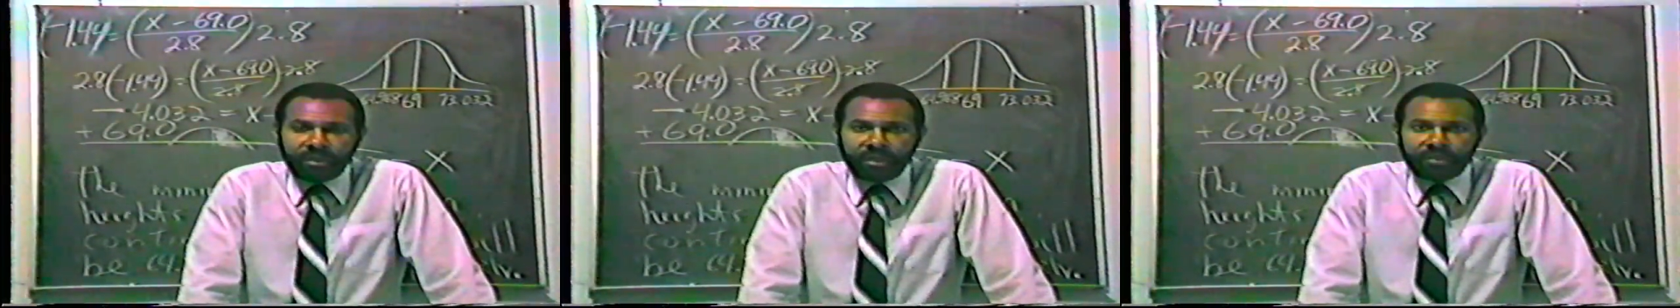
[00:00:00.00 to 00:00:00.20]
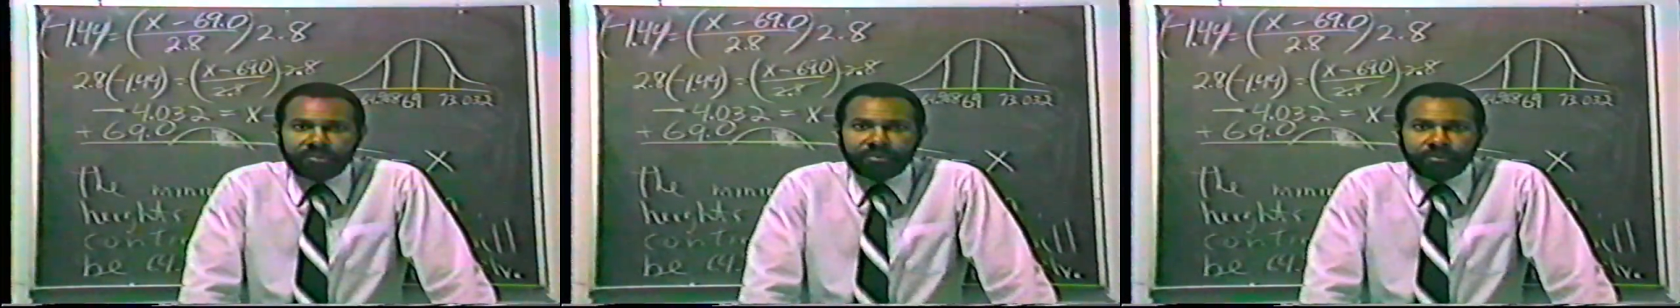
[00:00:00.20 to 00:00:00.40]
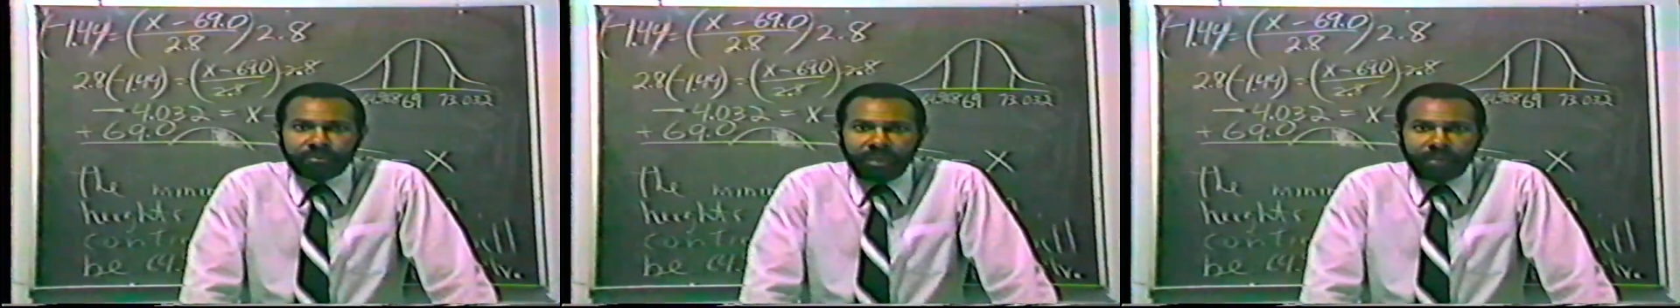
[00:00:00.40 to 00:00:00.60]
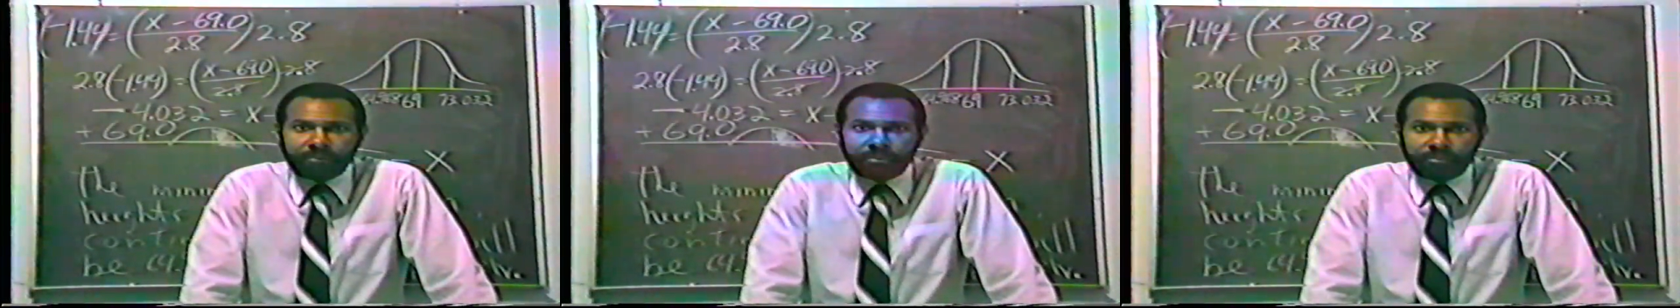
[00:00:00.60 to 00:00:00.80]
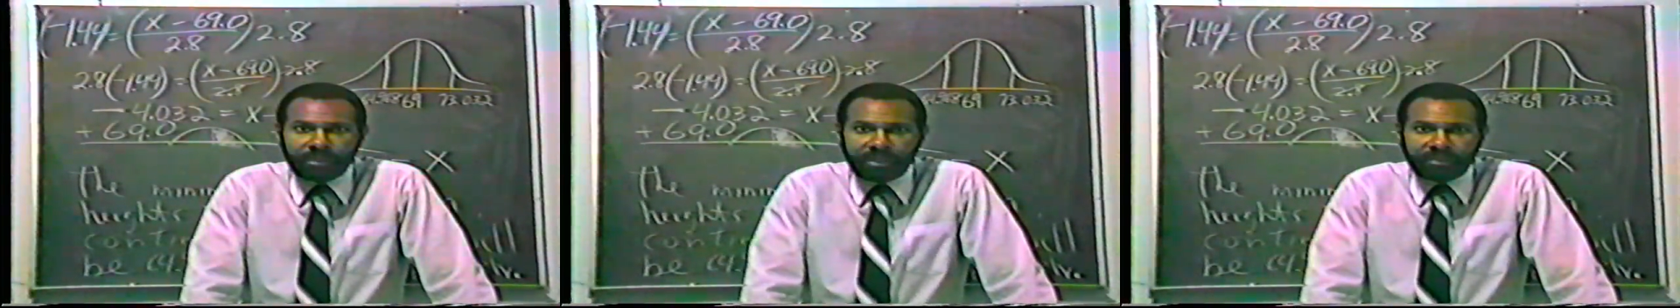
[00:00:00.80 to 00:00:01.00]
into
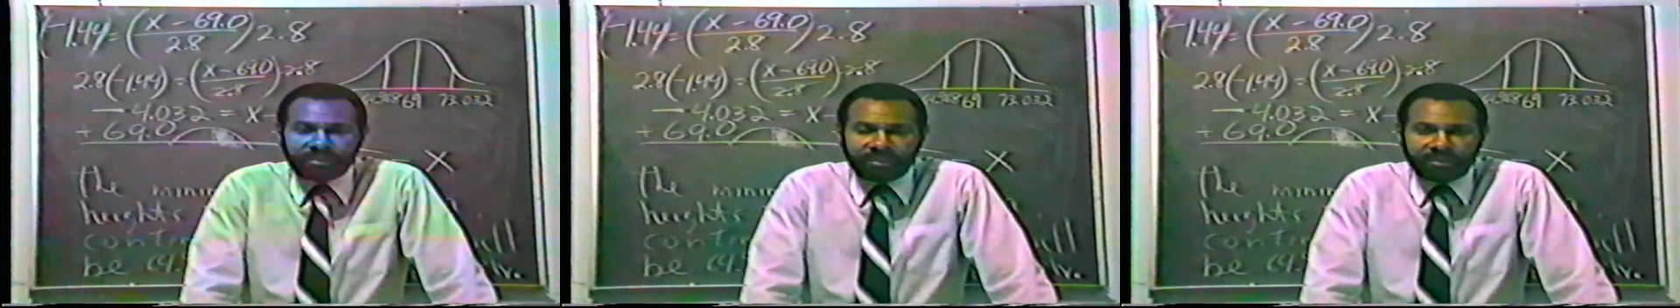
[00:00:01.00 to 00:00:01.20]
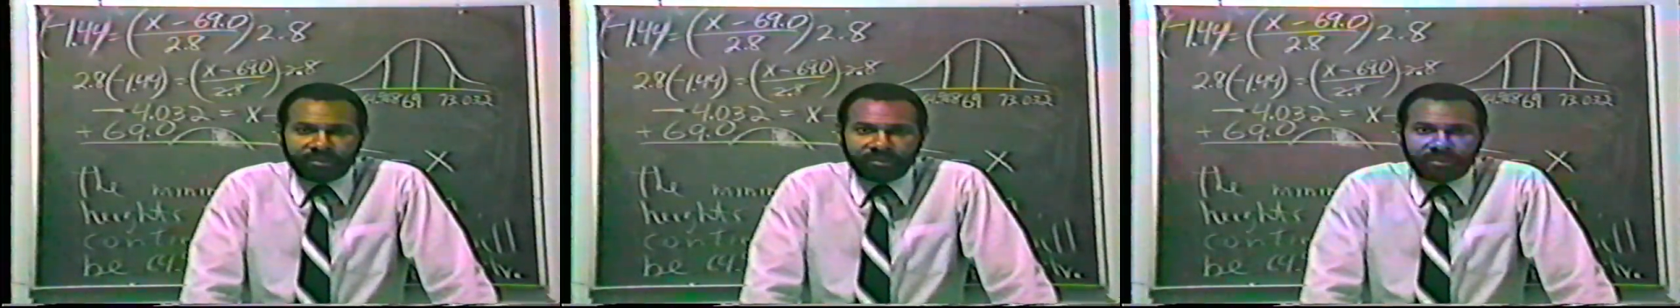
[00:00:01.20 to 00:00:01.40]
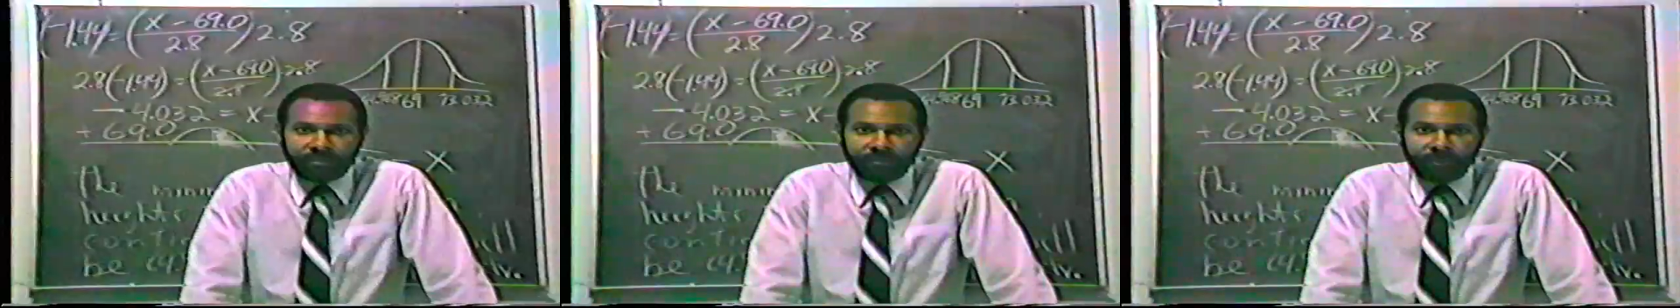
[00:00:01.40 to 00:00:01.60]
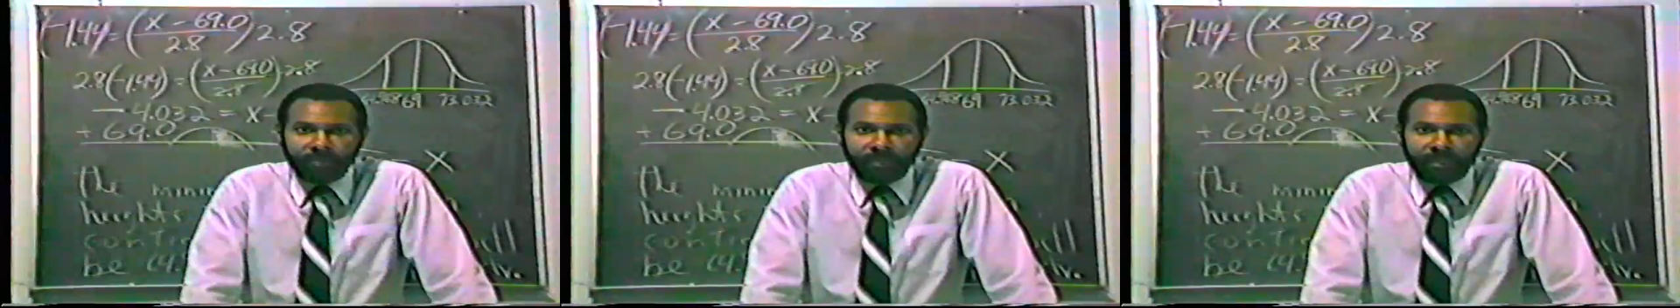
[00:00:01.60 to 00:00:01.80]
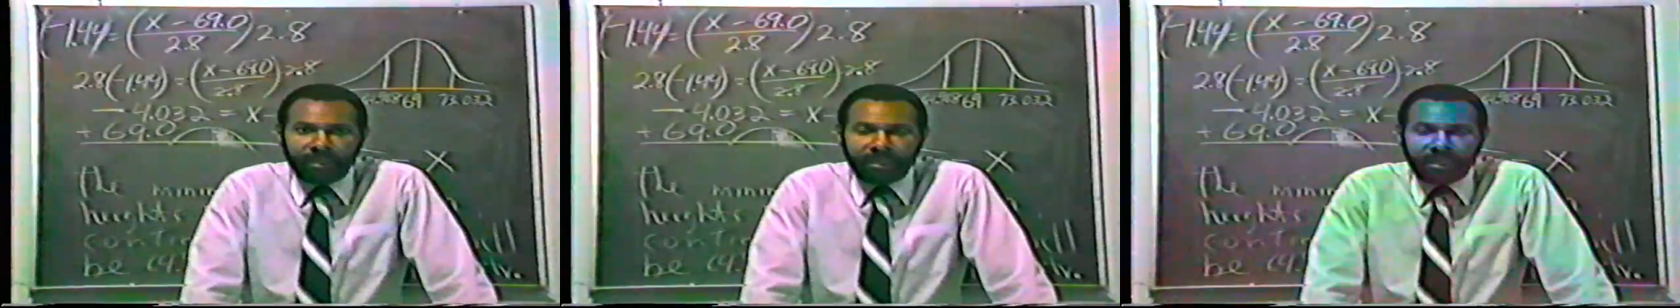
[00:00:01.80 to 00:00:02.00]
probabilities
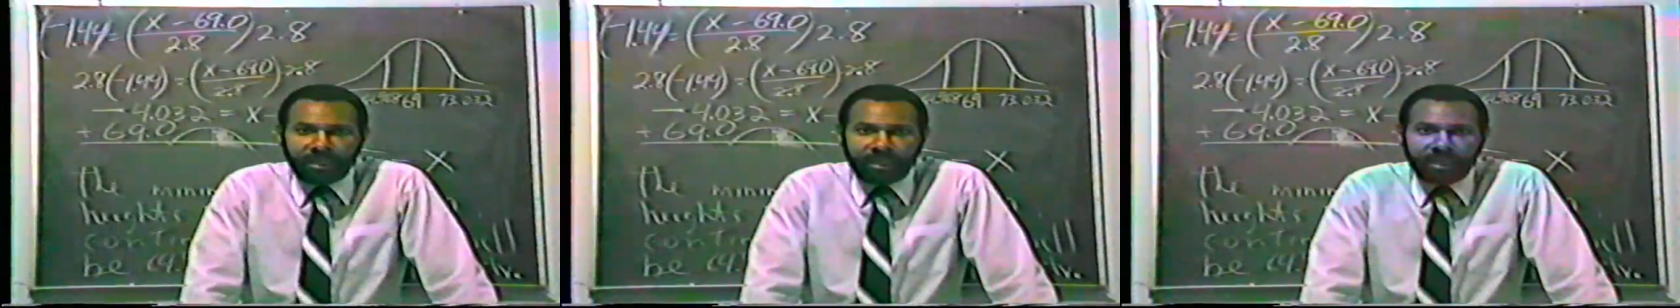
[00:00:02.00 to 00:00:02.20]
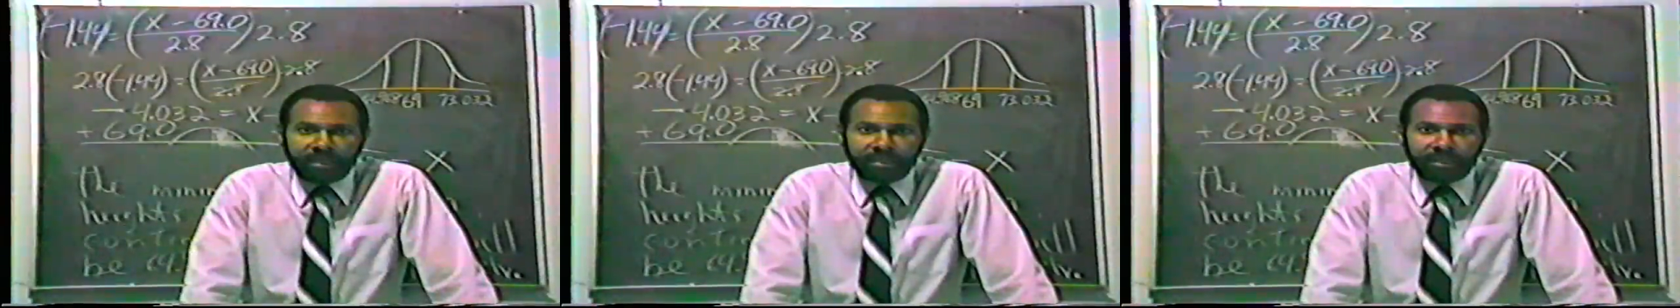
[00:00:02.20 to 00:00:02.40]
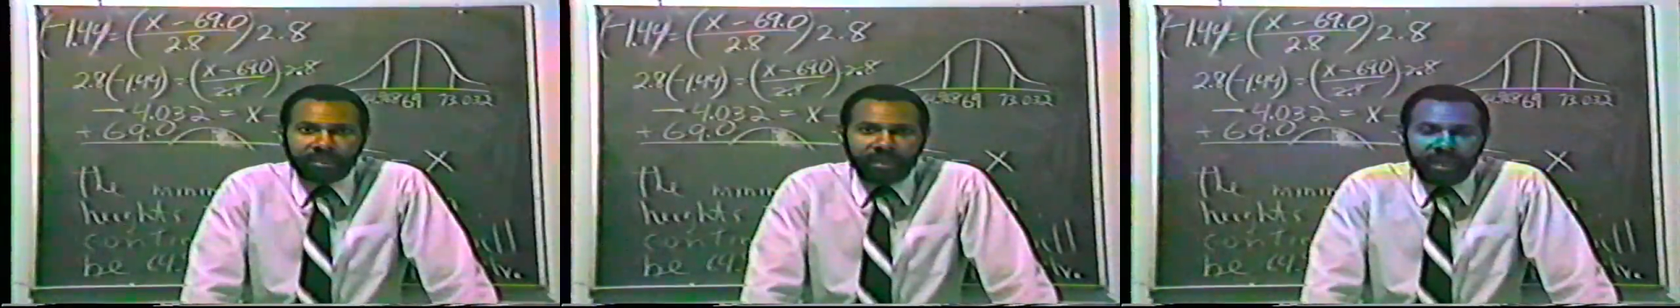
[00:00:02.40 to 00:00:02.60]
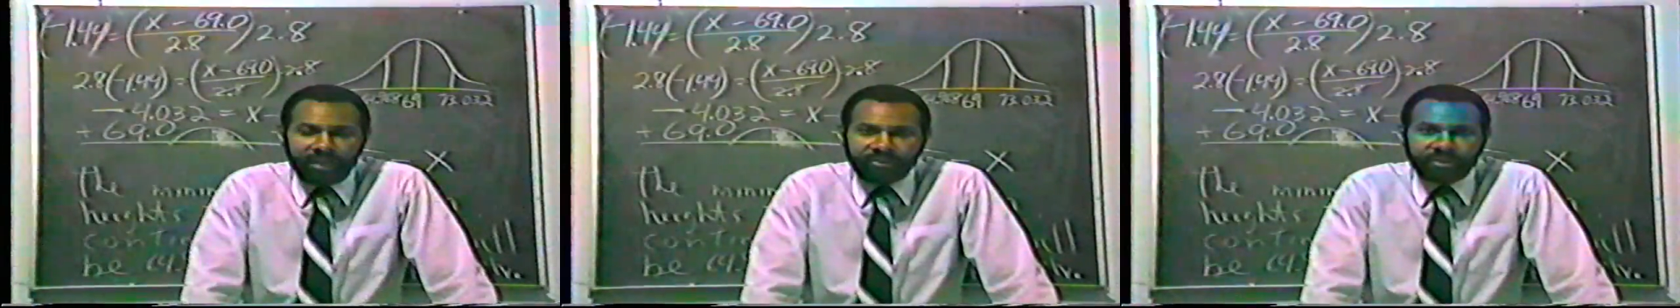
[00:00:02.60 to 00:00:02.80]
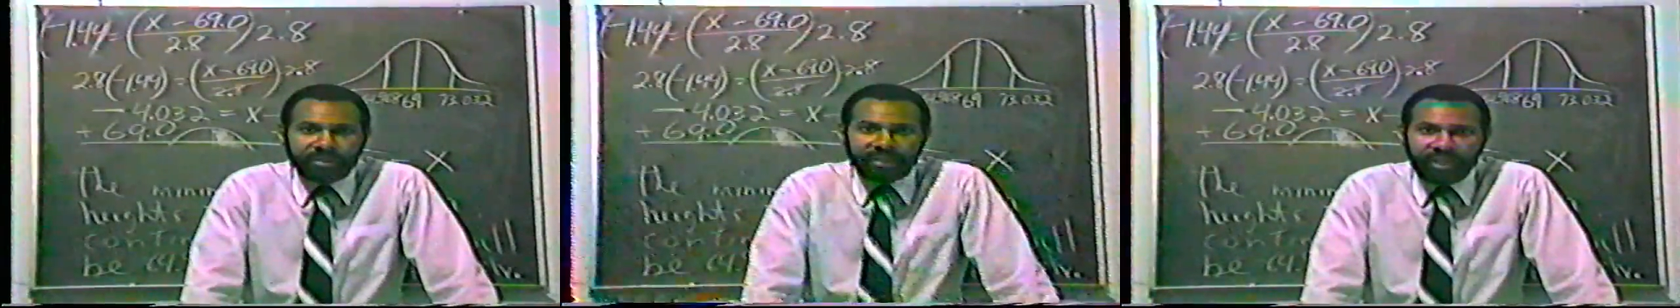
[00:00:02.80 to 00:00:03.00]
and
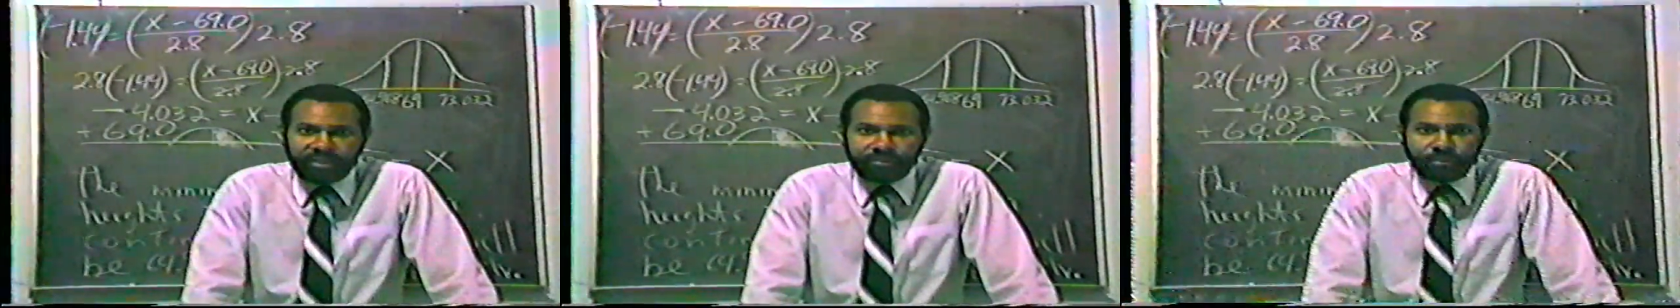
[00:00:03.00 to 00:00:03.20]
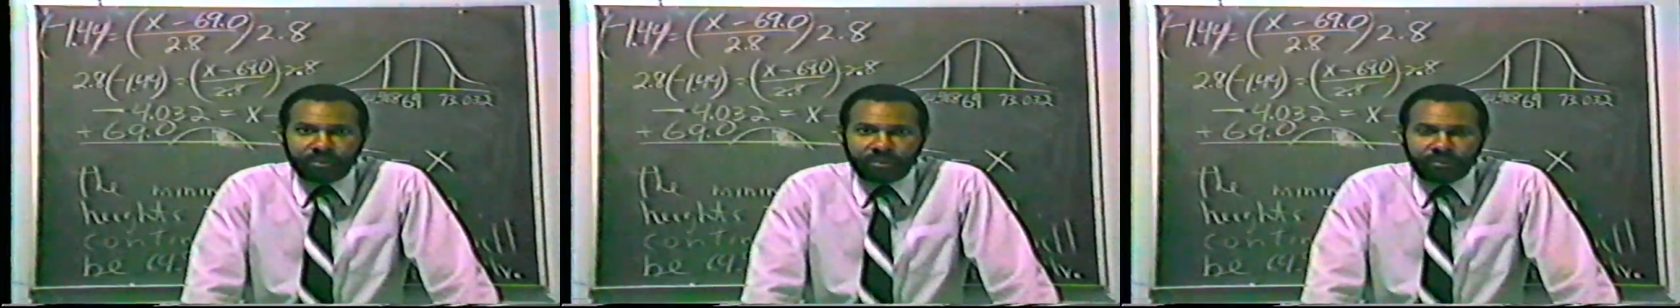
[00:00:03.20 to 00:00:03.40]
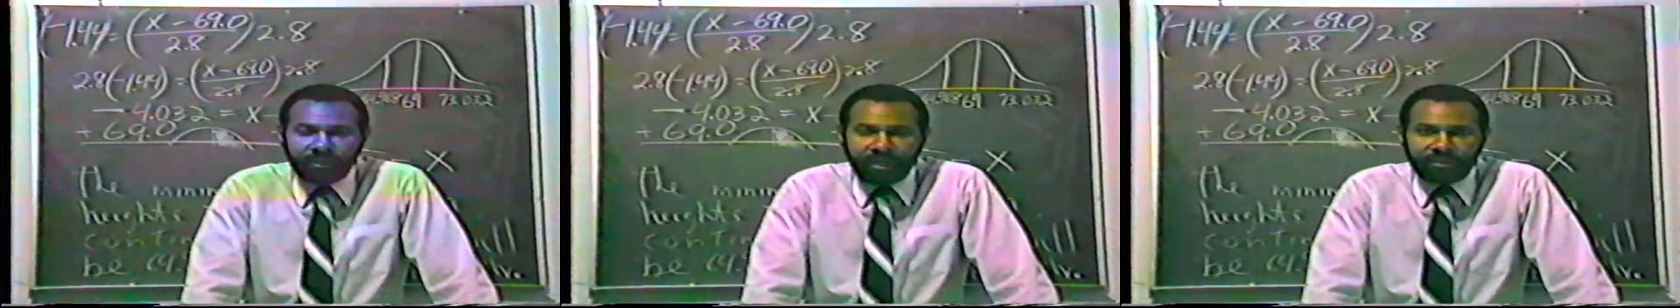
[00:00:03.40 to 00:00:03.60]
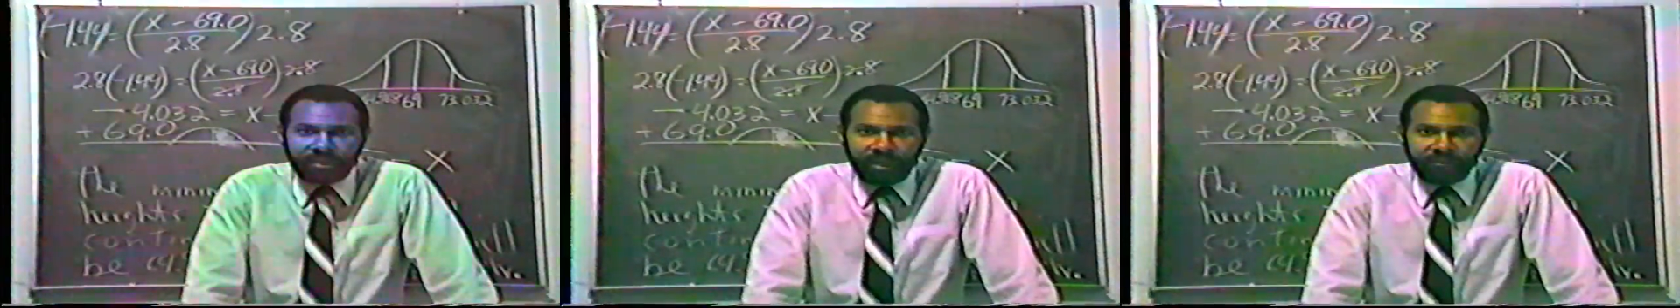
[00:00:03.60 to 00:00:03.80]
as a decimal, right?